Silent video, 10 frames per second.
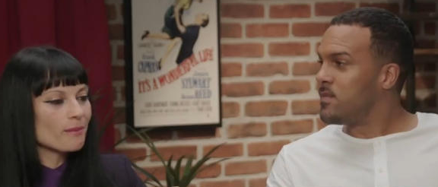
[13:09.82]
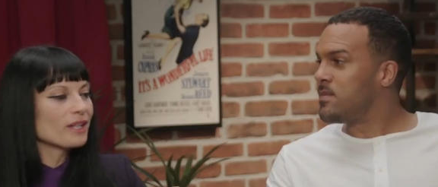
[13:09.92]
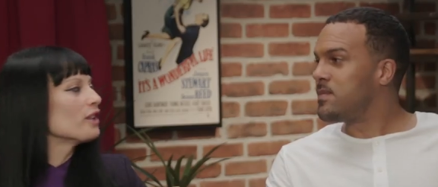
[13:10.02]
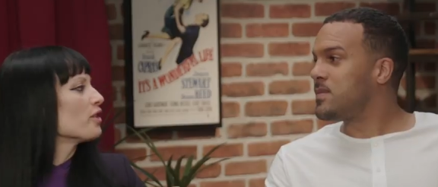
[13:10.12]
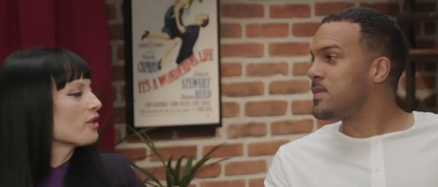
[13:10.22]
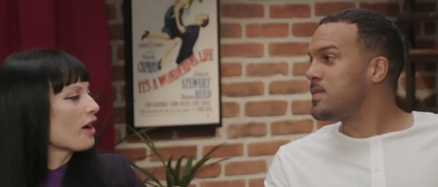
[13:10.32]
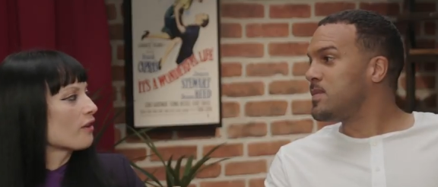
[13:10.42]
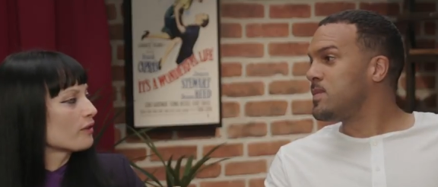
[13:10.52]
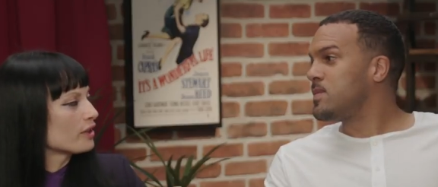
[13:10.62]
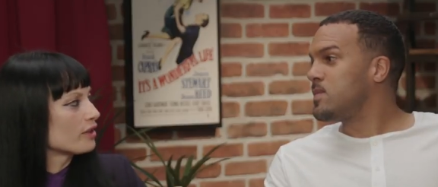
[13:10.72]
Speaker 1: I'm gonna nerd
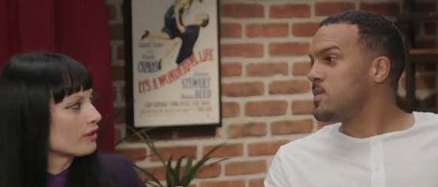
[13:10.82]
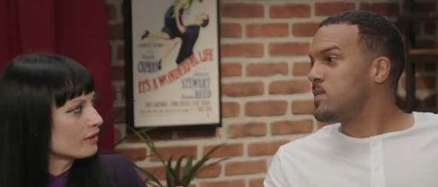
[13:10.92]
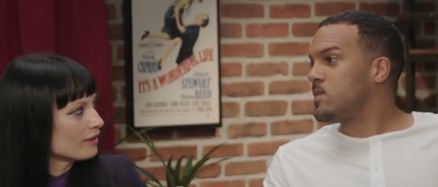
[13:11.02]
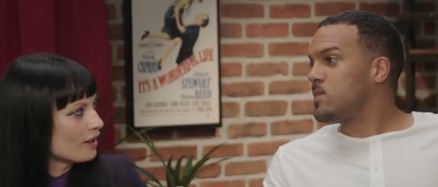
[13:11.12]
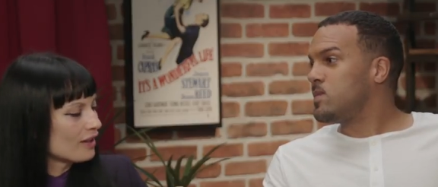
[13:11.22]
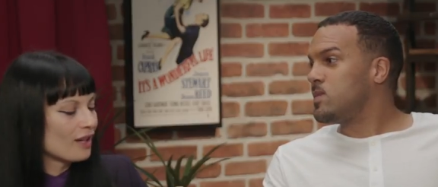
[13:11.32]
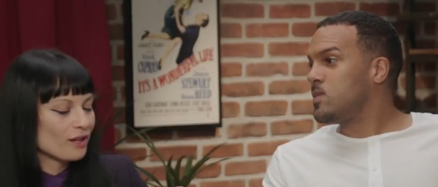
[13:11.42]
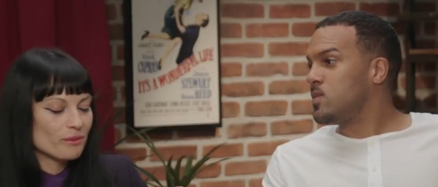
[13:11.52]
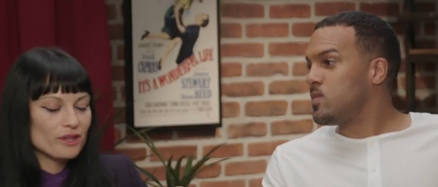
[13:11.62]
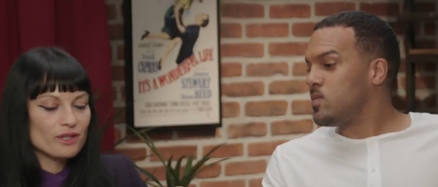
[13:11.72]
out for you
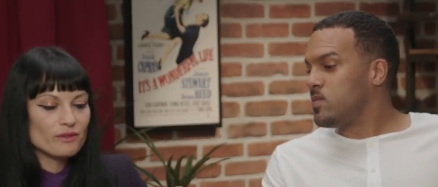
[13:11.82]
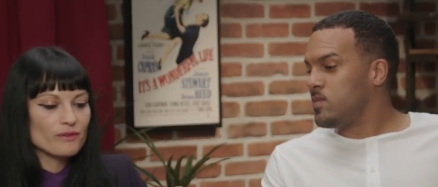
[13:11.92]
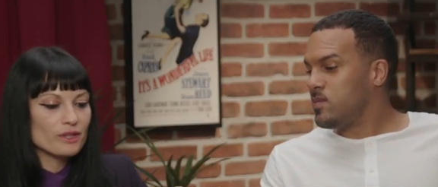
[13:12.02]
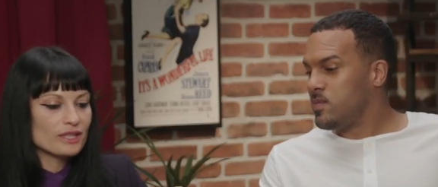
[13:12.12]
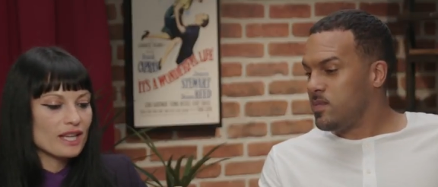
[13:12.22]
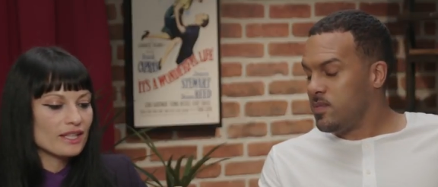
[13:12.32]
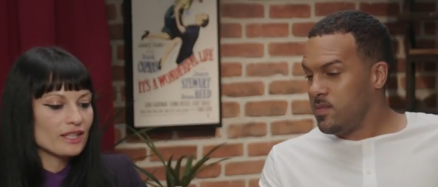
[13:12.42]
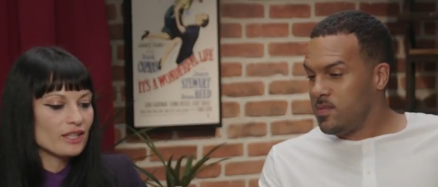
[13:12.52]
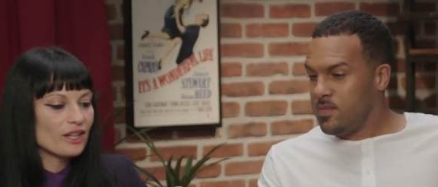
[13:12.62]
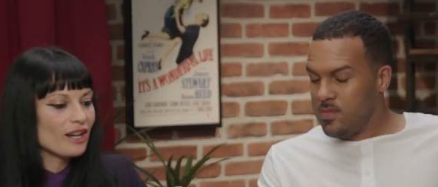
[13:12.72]
uh, with you for a
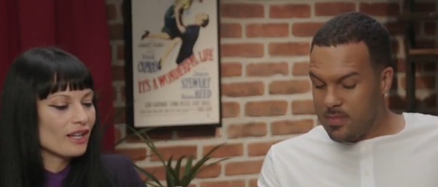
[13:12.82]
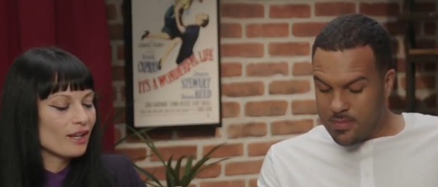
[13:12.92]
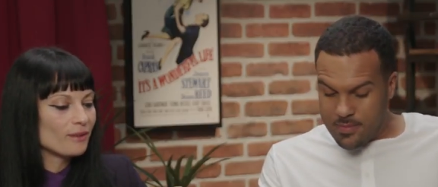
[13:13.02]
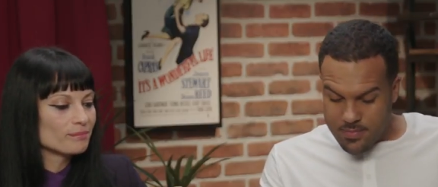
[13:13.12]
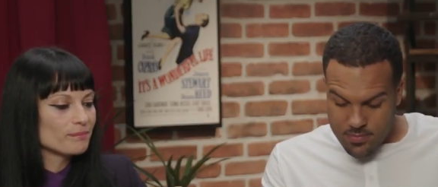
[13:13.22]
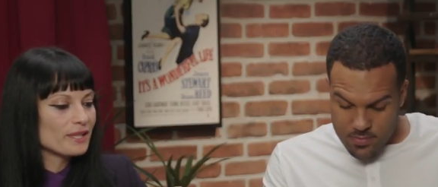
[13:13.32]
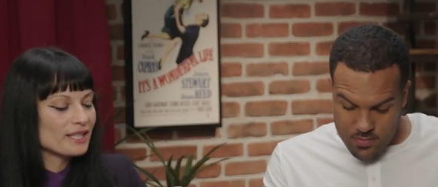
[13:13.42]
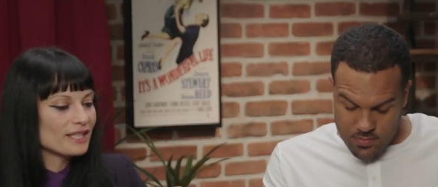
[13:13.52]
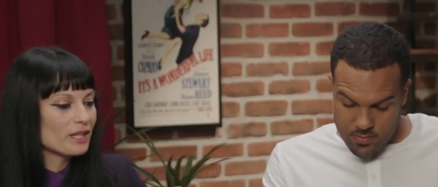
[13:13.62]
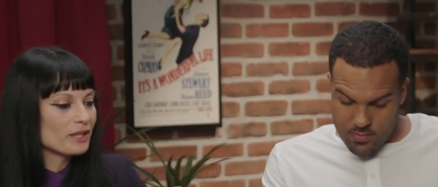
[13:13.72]
second here um,
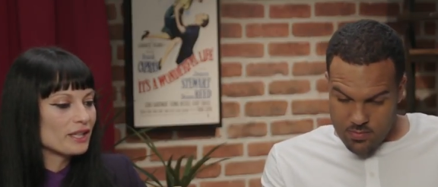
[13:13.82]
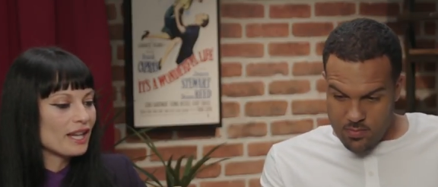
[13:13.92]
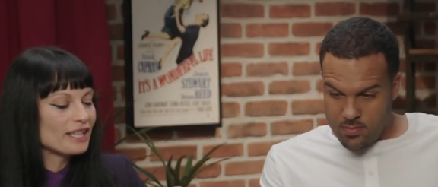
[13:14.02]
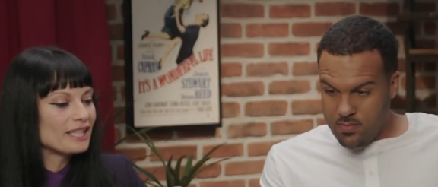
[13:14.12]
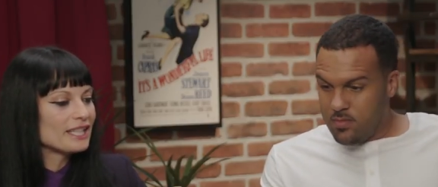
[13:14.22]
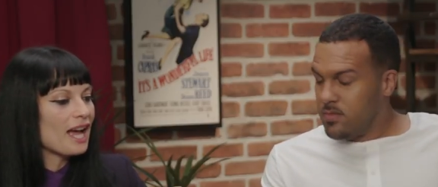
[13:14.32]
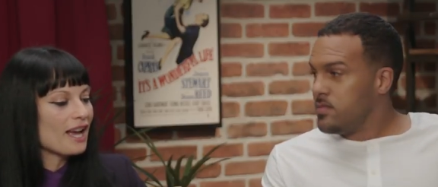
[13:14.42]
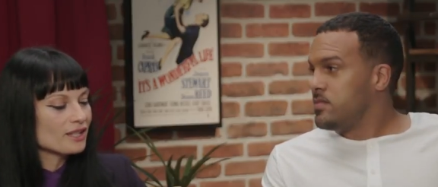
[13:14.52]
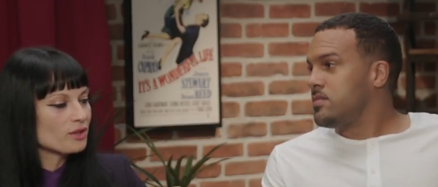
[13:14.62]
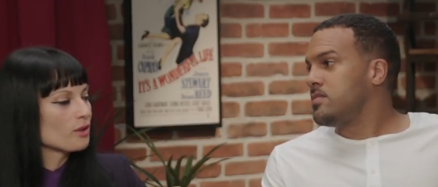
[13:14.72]
because I, I need to
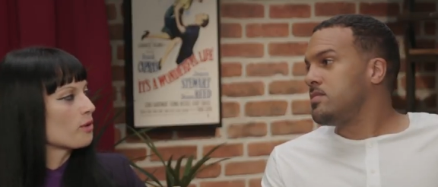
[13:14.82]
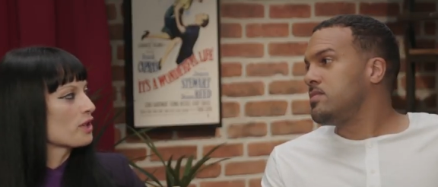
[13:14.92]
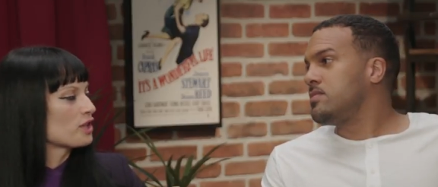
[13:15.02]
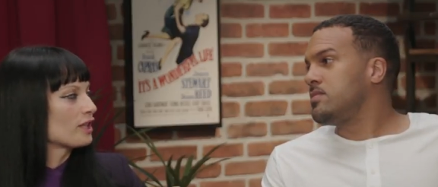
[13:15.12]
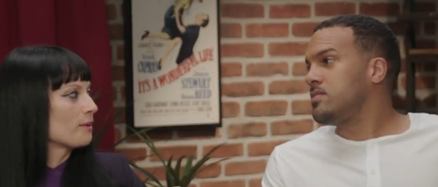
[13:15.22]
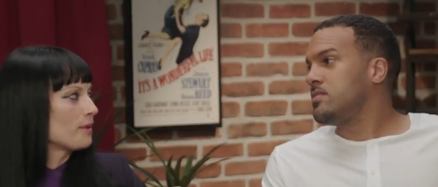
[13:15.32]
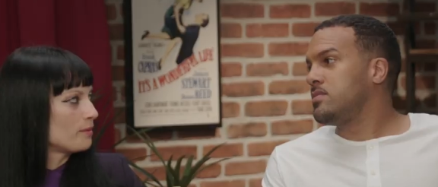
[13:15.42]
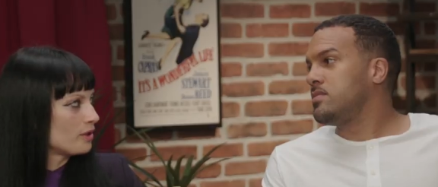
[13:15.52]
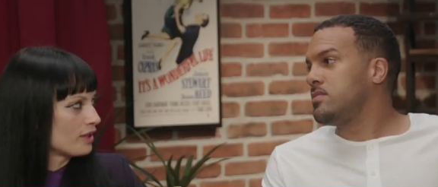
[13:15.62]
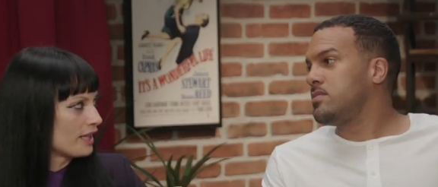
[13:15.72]
ask you a question that
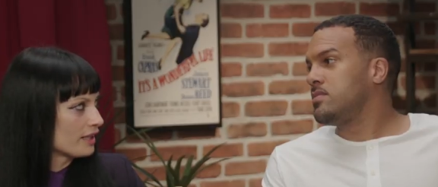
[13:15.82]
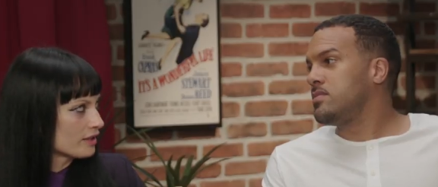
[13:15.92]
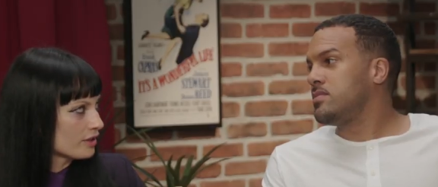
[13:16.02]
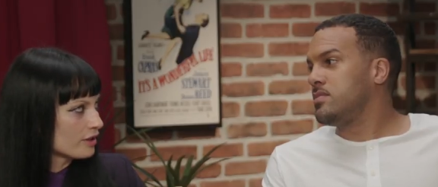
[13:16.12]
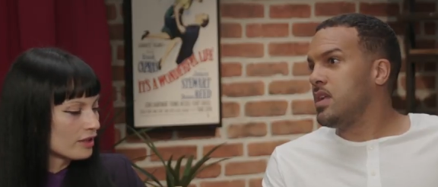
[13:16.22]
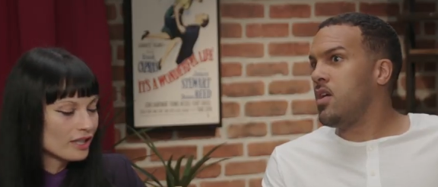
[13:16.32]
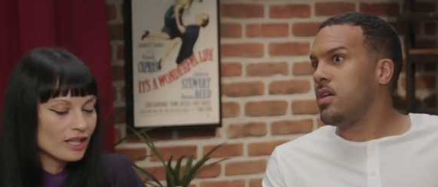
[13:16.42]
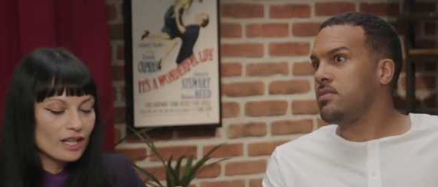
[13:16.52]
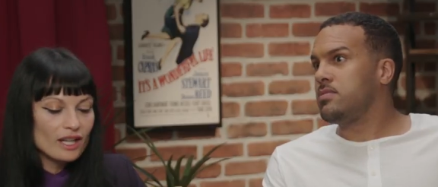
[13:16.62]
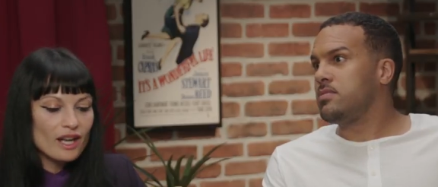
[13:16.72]
maybe you can answer. All
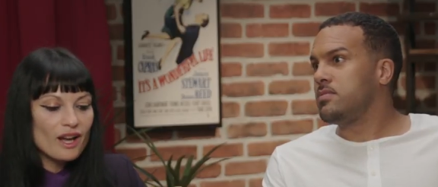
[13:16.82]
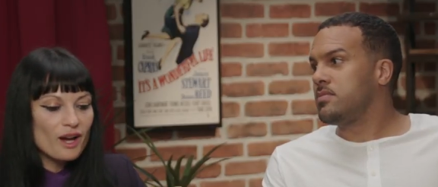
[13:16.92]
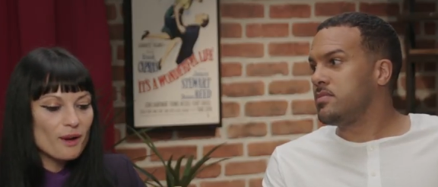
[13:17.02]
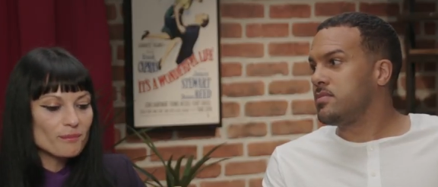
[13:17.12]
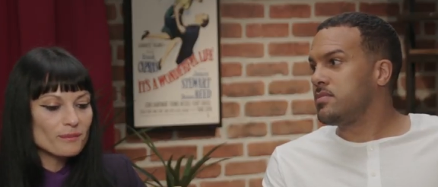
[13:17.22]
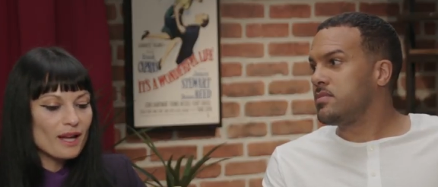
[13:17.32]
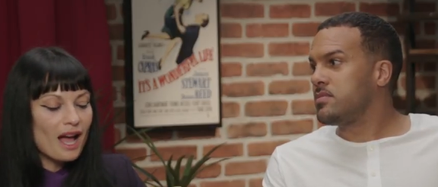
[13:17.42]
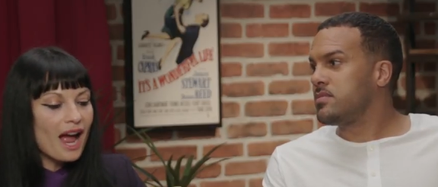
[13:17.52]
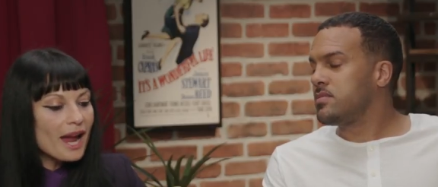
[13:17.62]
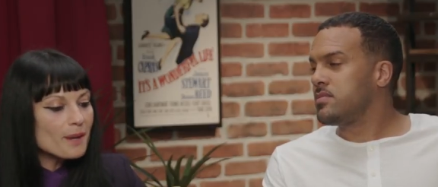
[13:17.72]
right. Um,
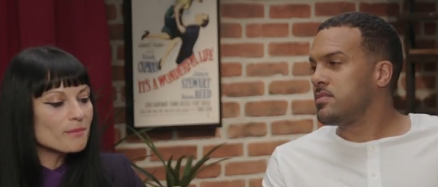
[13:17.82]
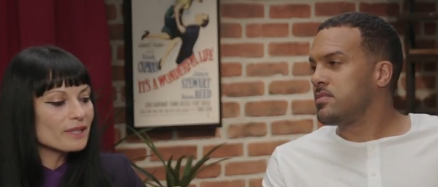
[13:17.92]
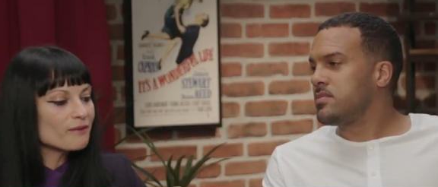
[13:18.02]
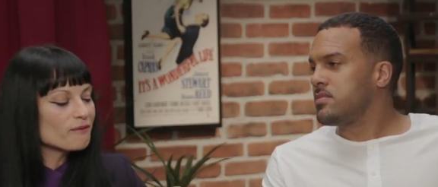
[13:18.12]
I am